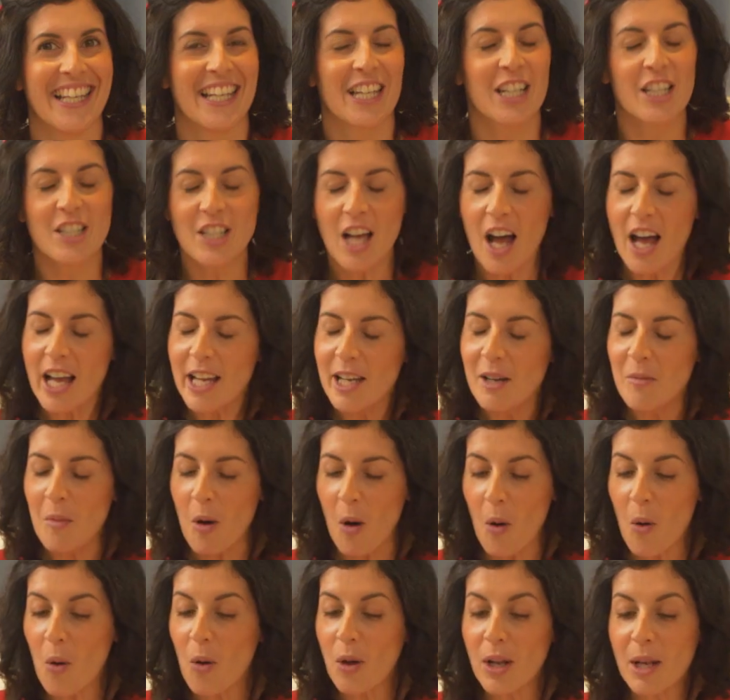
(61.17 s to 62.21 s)
Because I am
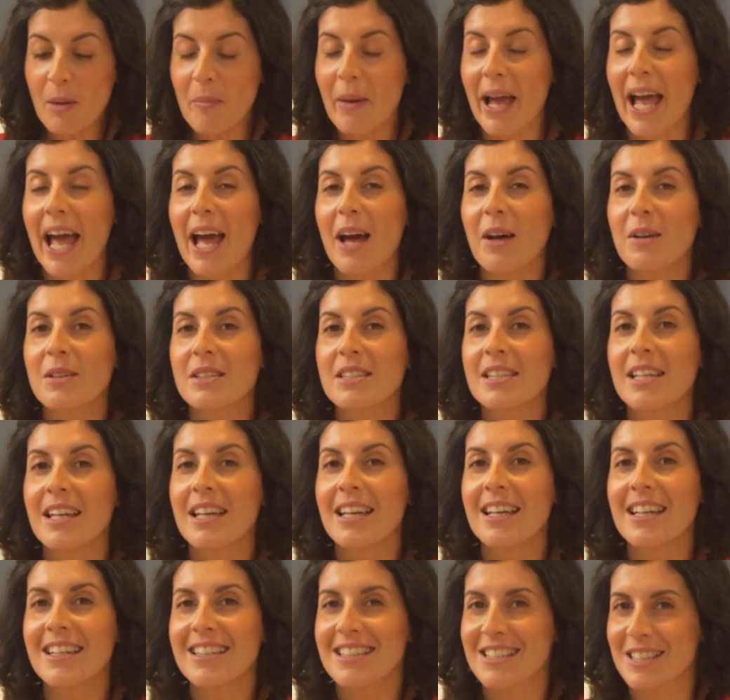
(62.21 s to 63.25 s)
all about
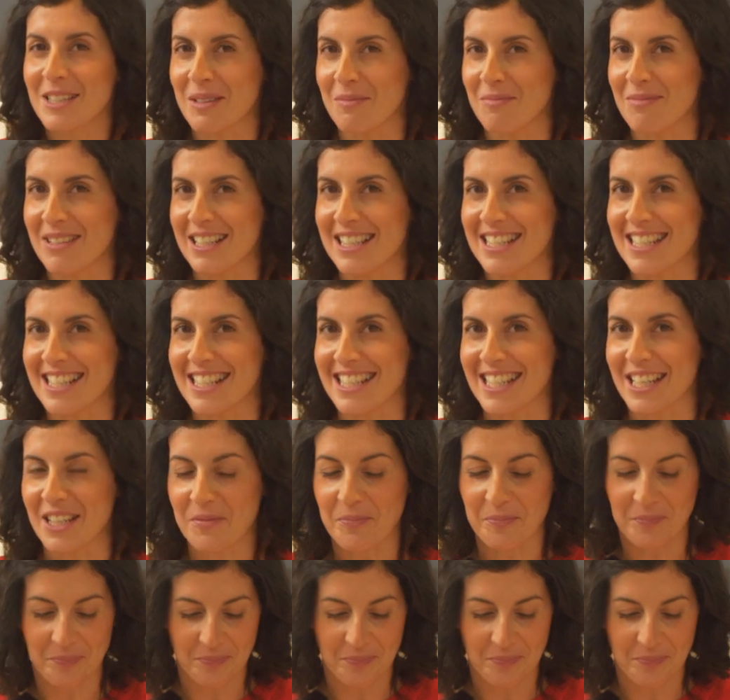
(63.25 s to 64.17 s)
simplicity.